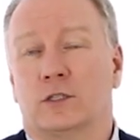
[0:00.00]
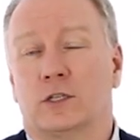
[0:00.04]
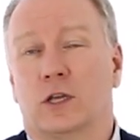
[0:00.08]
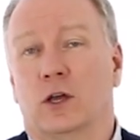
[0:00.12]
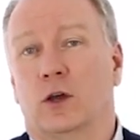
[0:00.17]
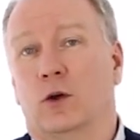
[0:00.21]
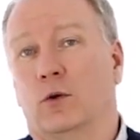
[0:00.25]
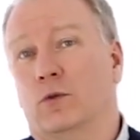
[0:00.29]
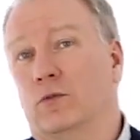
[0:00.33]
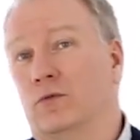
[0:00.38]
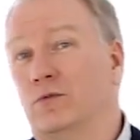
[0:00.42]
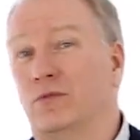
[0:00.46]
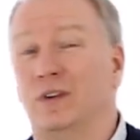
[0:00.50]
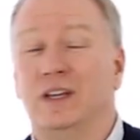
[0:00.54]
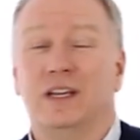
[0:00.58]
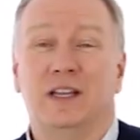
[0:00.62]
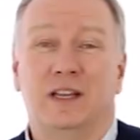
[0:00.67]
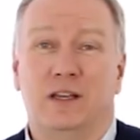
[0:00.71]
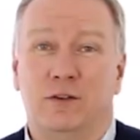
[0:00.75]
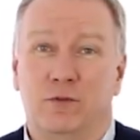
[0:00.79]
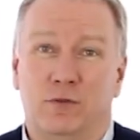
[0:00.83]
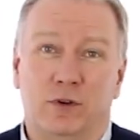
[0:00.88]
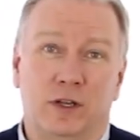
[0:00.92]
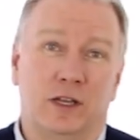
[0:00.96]
So
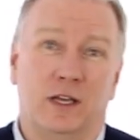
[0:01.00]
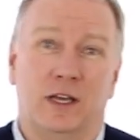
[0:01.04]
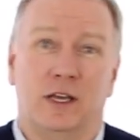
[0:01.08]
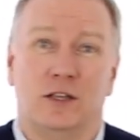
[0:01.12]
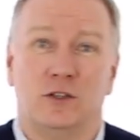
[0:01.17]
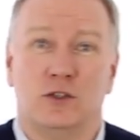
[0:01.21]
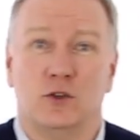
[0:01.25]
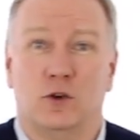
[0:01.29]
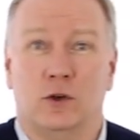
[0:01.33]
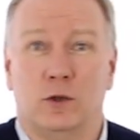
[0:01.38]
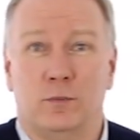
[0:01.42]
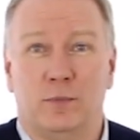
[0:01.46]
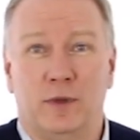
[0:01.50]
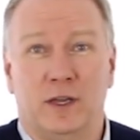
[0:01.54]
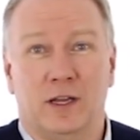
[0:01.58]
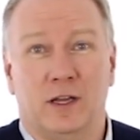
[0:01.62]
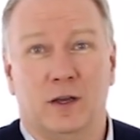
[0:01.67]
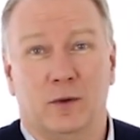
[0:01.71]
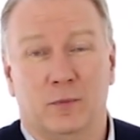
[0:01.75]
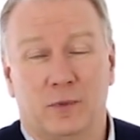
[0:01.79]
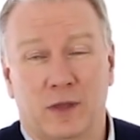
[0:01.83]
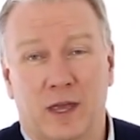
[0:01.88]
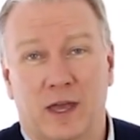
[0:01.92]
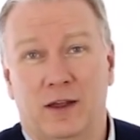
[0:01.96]
really enjoyed being
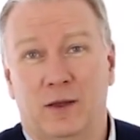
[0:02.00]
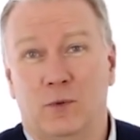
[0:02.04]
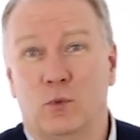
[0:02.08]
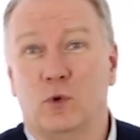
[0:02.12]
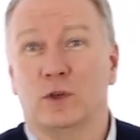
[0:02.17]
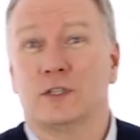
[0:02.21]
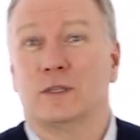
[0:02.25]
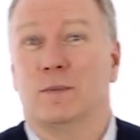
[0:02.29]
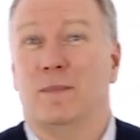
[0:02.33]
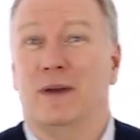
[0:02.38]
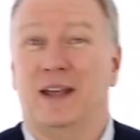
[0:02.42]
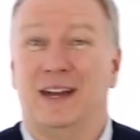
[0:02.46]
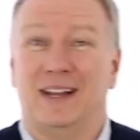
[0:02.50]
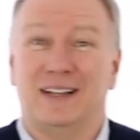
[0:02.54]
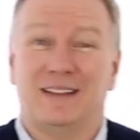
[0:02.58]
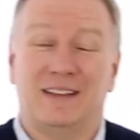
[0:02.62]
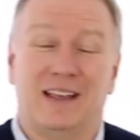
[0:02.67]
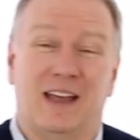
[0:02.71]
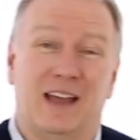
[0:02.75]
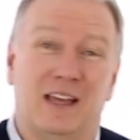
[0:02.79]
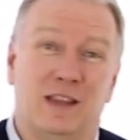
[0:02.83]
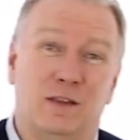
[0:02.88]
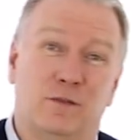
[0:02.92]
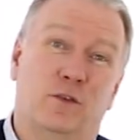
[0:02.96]
up there. It was a manic
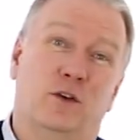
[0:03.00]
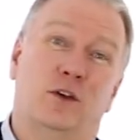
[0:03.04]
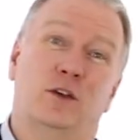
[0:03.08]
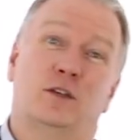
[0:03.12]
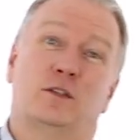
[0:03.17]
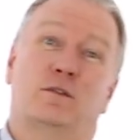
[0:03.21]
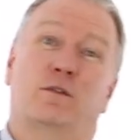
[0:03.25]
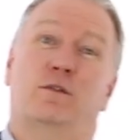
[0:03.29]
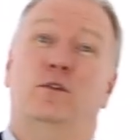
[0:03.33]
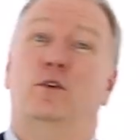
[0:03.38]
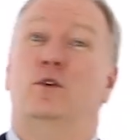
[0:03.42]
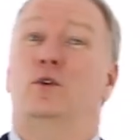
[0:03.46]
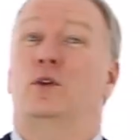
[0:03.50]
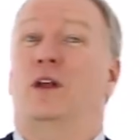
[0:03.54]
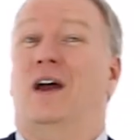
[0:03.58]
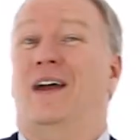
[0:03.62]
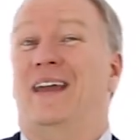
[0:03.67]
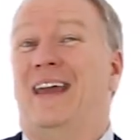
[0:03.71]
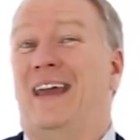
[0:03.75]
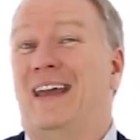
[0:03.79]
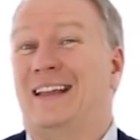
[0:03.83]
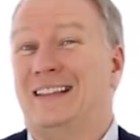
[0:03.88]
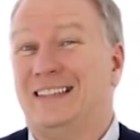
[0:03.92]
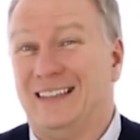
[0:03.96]
day. The first food
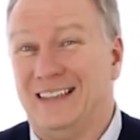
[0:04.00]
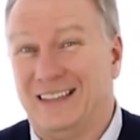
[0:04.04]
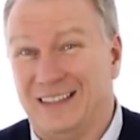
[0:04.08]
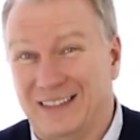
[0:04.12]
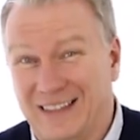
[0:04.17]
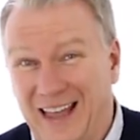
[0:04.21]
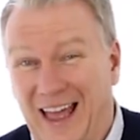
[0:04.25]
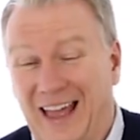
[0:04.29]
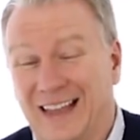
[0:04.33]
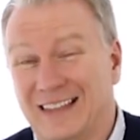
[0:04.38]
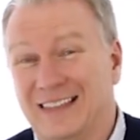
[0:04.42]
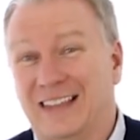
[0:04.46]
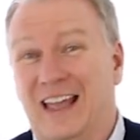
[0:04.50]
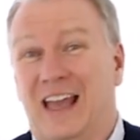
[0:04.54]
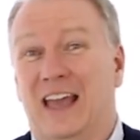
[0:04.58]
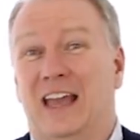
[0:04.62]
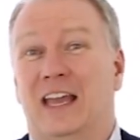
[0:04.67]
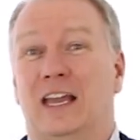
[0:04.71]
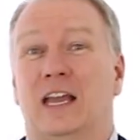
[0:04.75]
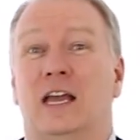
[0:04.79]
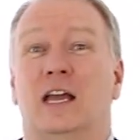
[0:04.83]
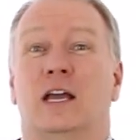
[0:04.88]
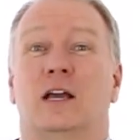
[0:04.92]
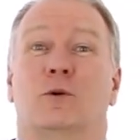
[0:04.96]
I ate that
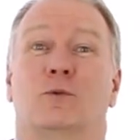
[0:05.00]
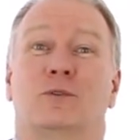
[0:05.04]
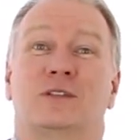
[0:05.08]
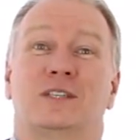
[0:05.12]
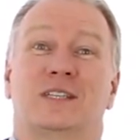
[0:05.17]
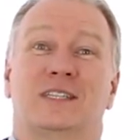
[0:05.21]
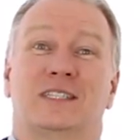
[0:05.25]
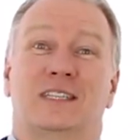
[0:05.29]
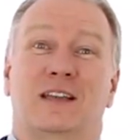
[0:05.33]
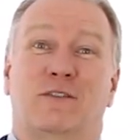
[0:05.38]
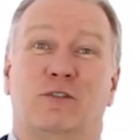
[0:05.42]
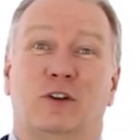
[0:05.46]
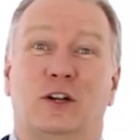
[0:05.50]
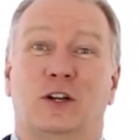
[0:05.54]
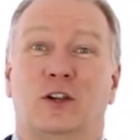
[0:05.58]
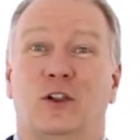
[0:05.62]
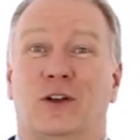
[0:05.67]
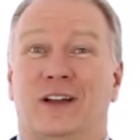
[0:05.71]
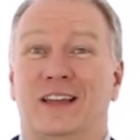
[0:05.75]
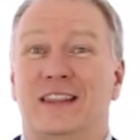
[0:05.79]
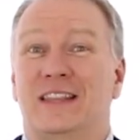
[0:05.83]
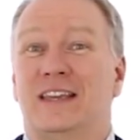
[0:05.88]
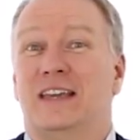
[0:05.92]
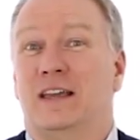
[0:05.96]
day was at 7
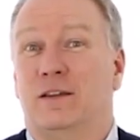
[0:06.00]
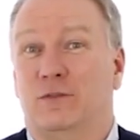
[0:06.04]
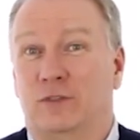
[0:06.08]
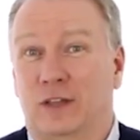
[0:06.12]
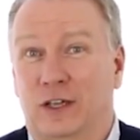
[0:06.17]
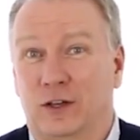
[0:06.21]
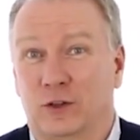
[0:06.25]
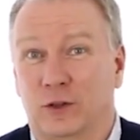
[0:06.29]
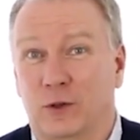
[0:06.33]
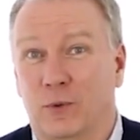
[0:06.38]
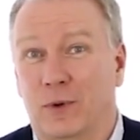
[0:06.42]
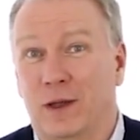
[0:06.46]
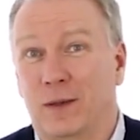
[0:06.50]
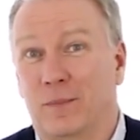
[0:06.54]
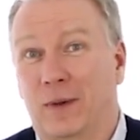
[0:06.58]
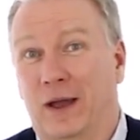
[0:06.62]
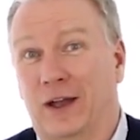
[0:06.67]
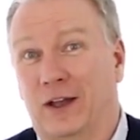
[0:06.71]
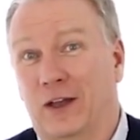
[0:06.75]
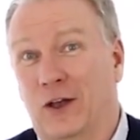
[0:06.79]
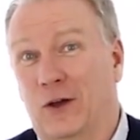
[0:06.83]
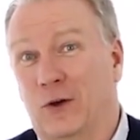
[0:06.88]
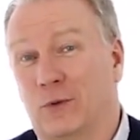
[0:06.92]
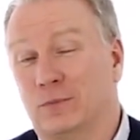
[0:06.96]
o'clock in the evening on the way
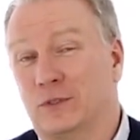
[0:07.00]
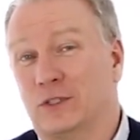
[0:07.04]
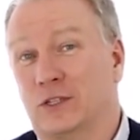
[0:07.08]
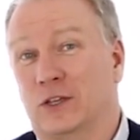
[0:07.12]
back home.